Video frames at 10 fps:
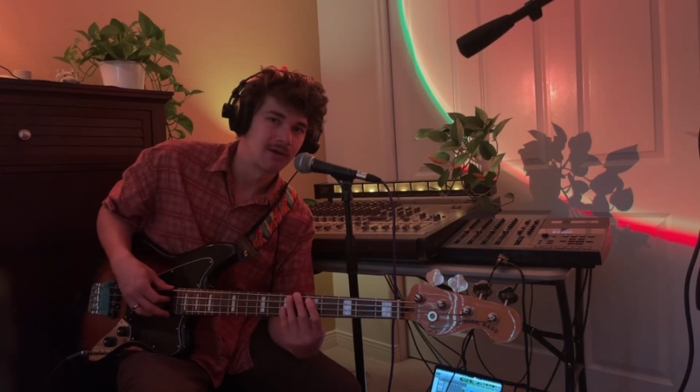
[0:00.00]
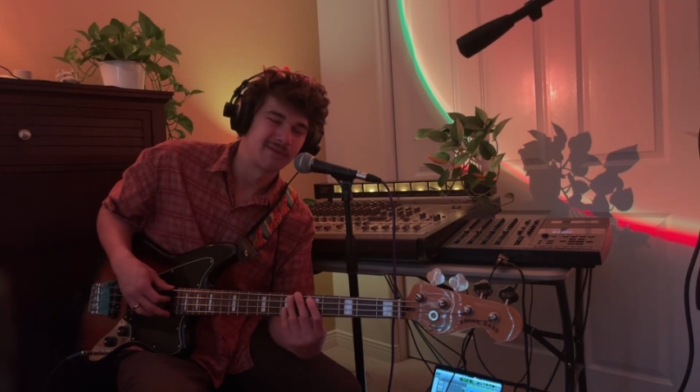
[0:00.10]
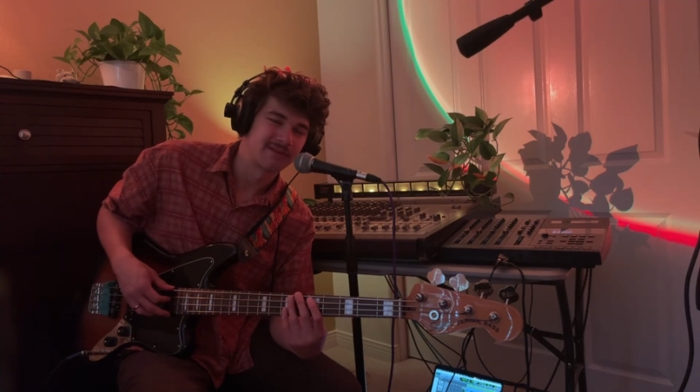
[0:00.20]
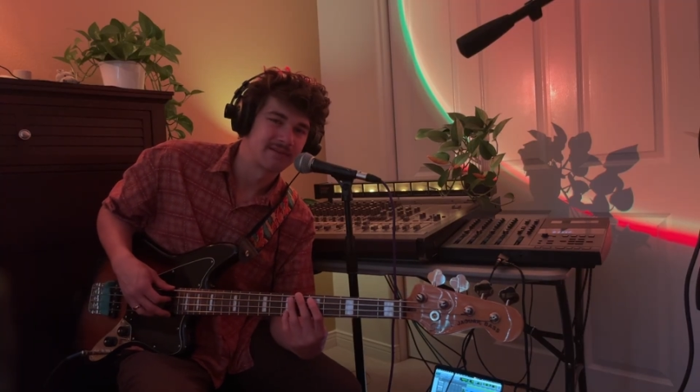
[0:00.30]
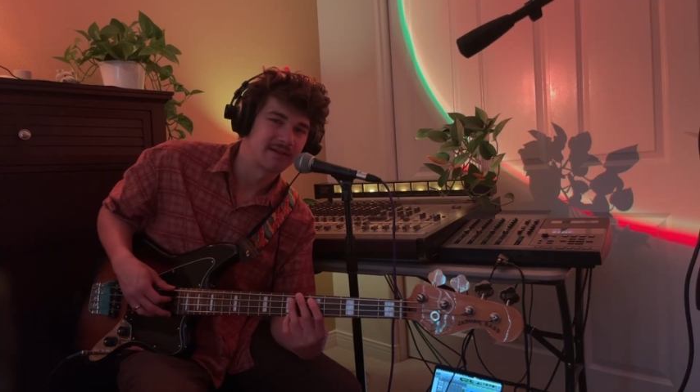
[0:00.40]

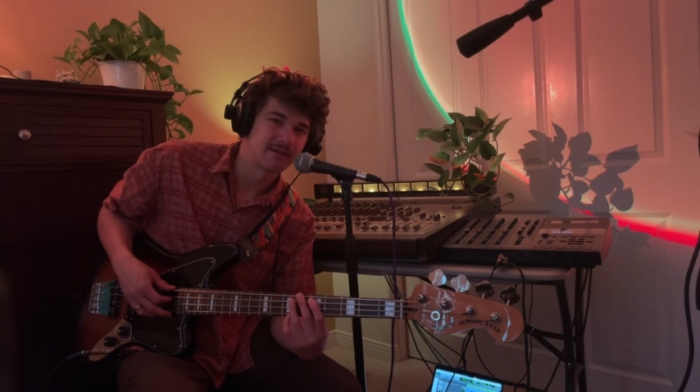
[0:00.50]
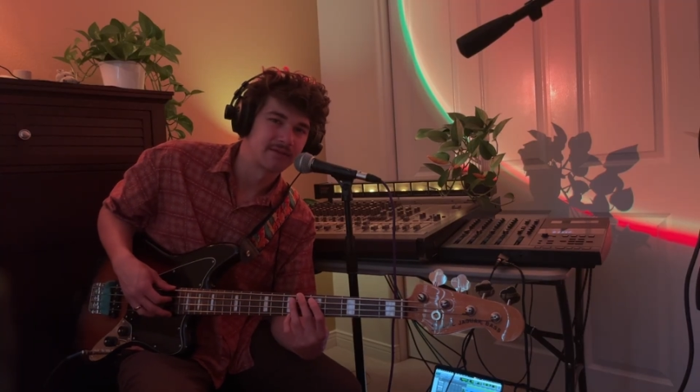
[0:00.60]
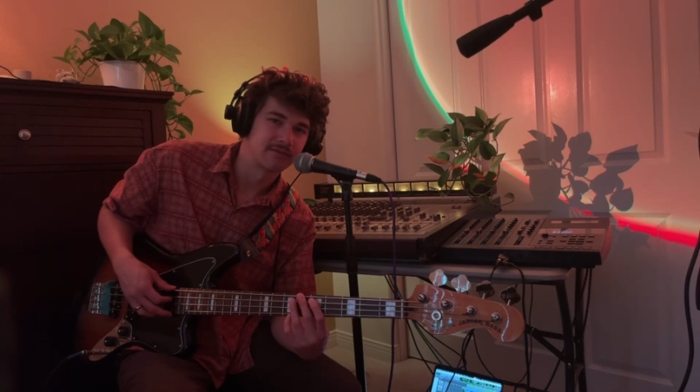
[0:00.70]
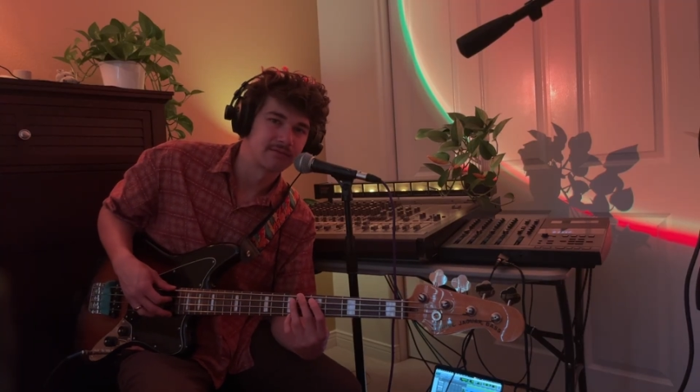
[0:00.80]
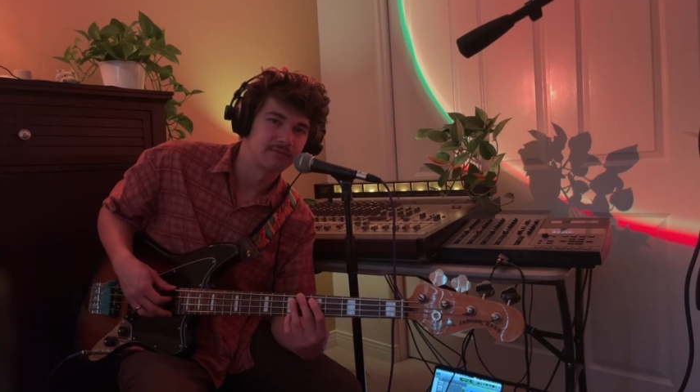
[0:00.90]
want to
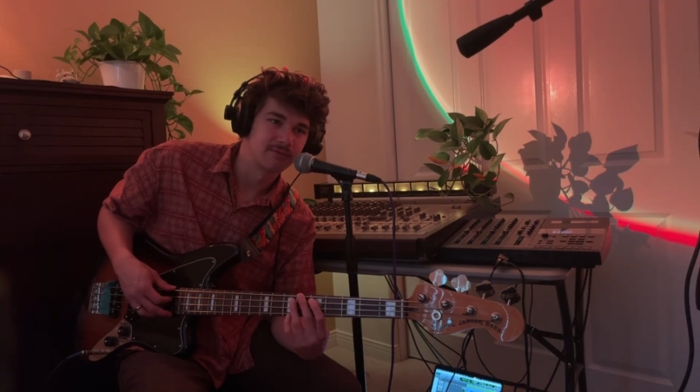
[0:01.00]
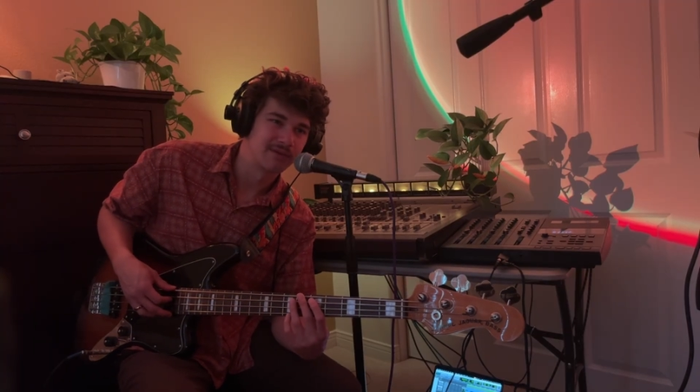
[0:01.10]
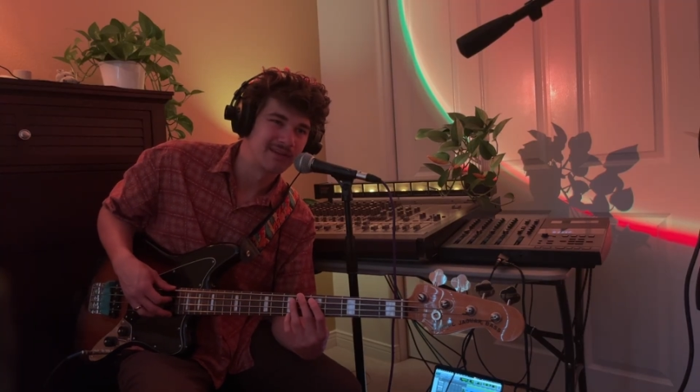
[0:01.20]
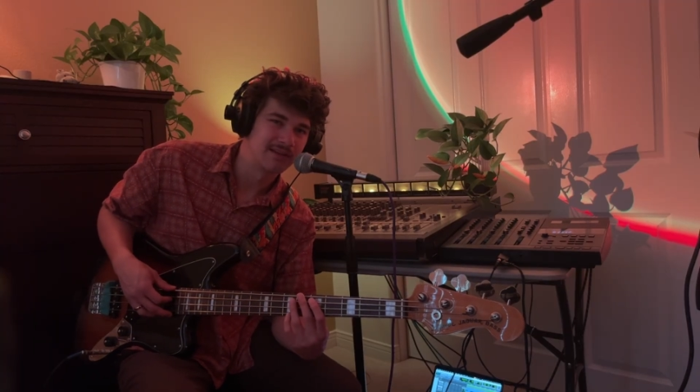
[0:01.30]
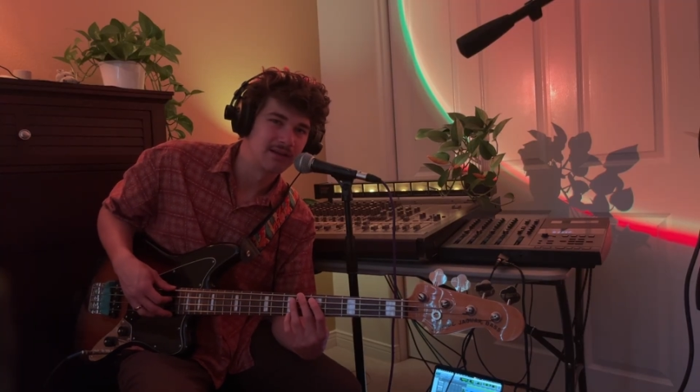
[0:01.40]
sound
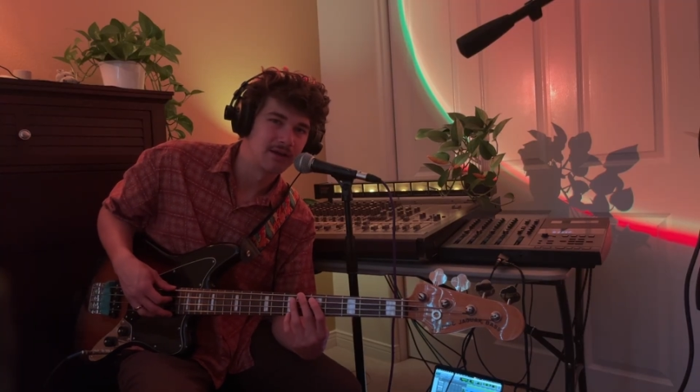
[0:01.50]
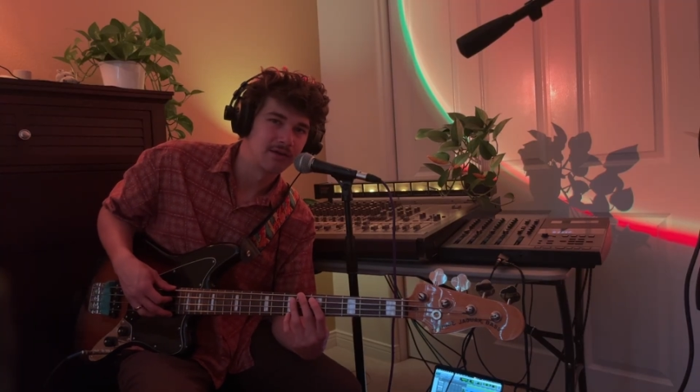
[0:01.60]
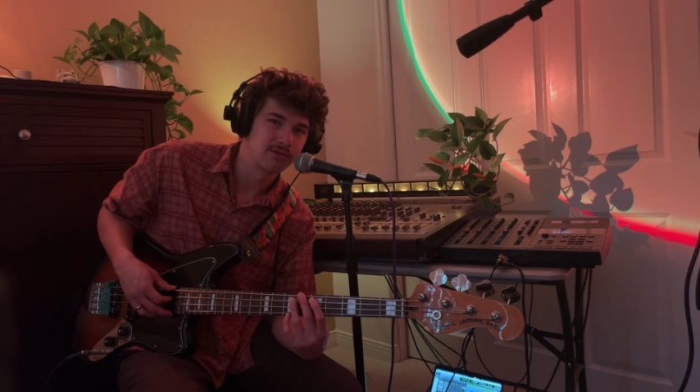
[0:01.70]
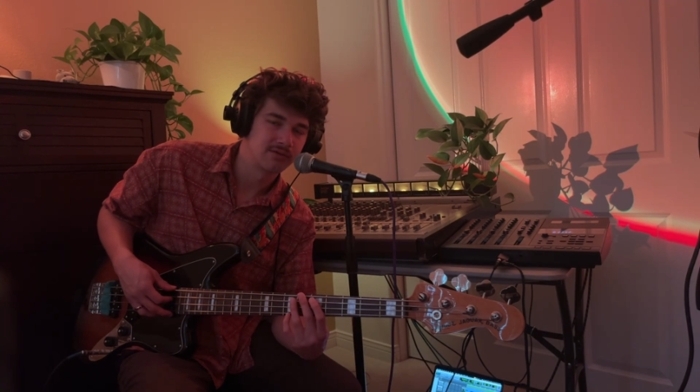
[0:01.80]
really low,